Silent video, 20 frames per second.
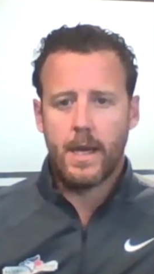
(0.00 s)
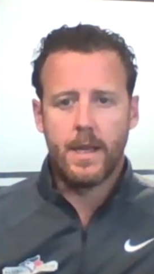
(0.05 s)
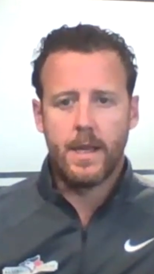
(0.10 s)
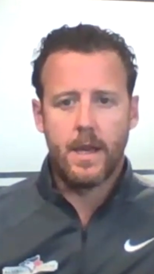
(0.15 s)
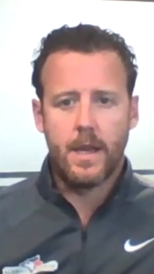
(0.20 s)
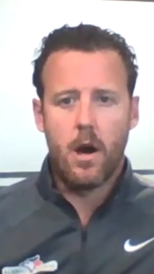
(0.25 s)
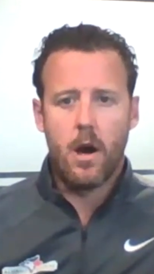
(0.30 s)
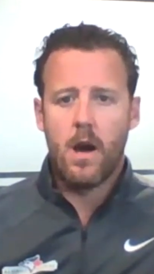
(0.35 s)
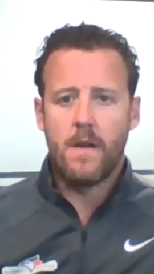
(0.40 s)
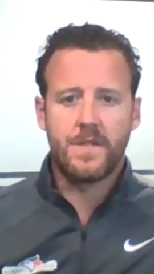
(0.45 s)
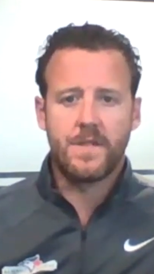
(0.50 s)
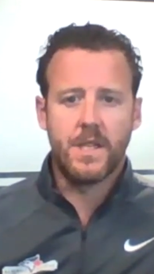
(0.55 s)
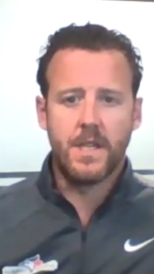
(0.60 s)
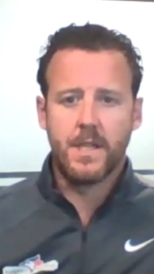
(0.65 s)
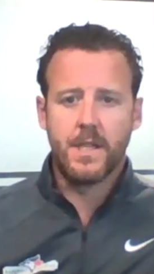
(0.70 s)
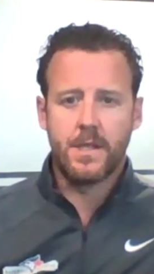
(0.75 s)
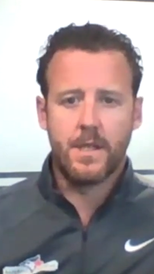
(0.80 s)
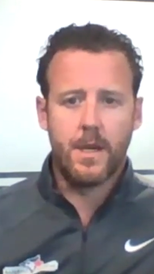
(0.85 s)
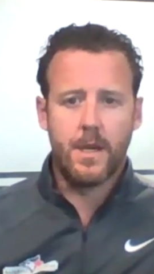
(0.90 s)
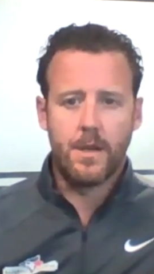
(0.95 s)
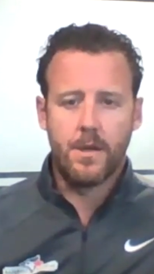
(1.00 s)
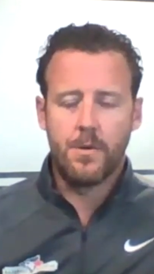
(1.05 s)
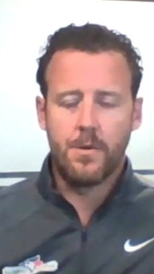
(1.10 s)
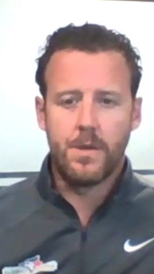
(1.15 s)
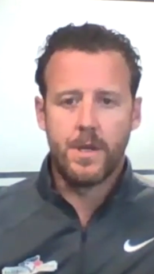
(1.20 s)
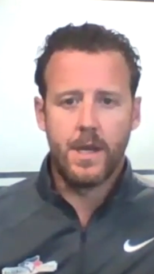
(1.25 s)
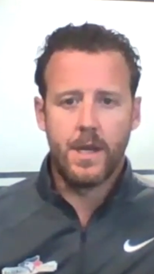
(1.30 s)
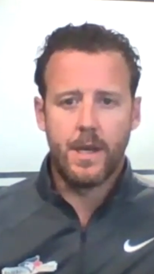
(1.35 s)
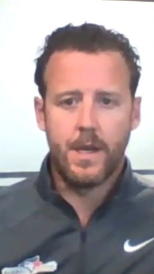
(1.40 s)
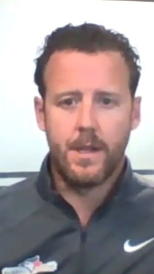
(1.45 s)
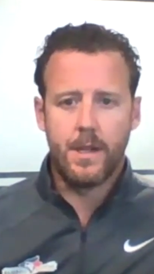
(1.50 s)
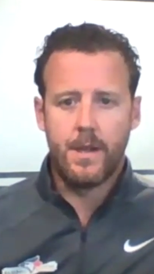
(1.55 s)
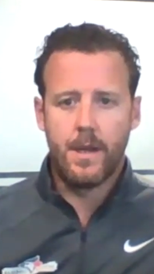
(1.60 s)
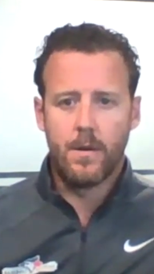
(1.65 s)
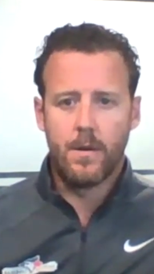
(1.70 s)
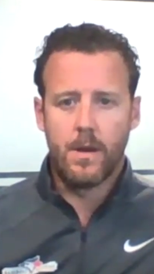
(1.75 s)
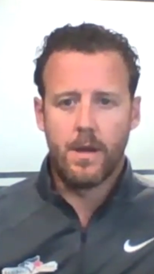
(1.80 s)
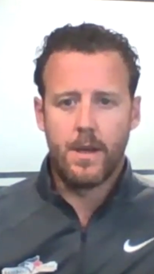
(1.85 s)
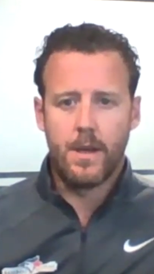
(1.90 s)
in the off season that you did that